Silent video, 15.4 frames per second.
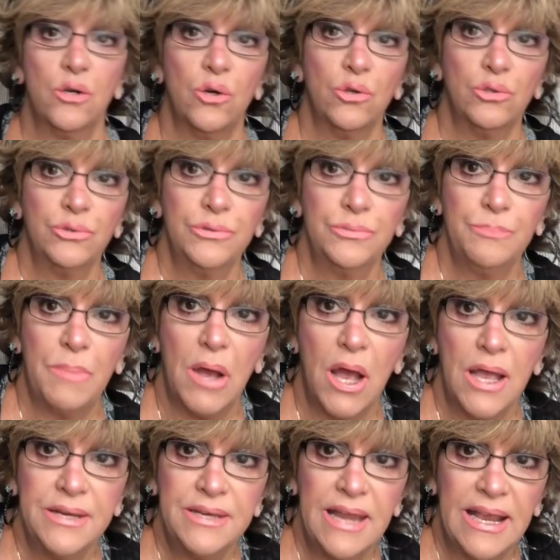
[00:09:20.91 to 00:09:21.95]
Gold
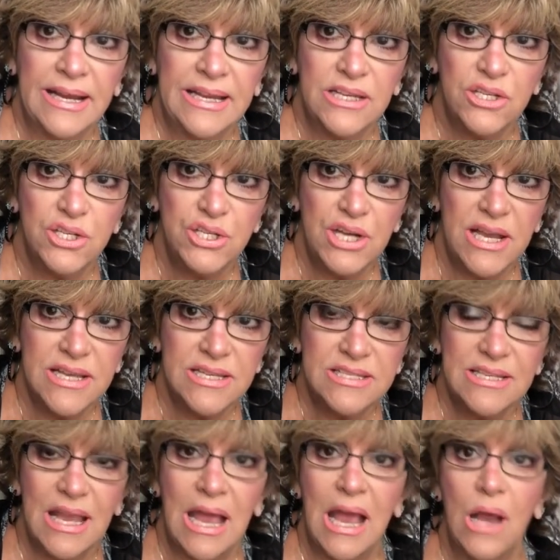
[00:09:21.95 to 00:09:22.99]
Bond neck and
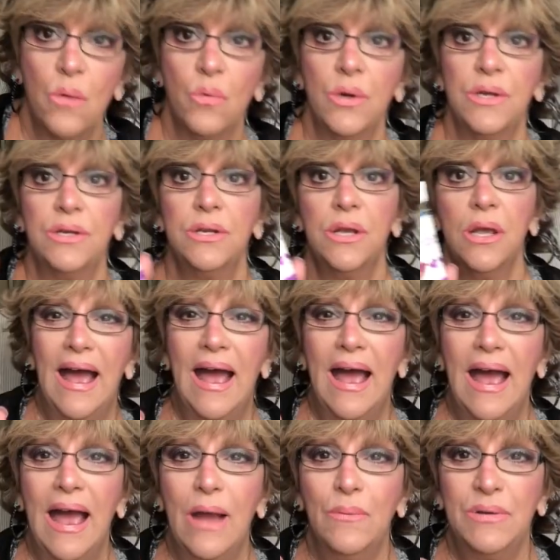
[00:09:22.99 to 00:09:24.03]
chest, I would
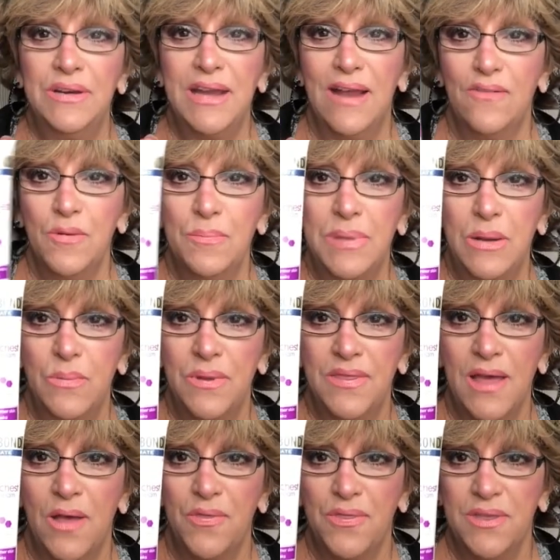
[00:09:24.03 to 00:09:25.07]
never be
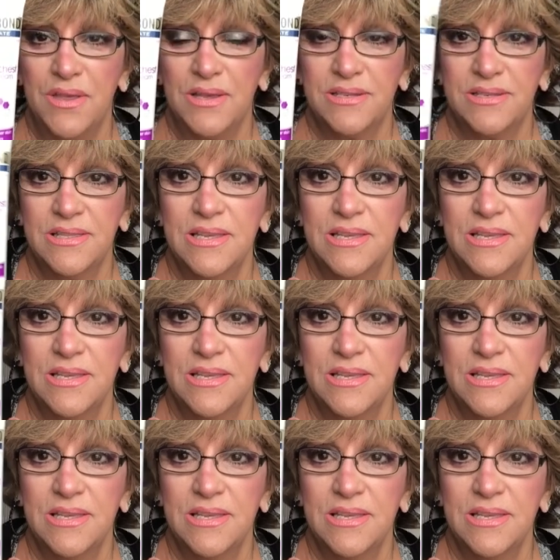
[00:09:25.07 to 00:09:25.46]
without this.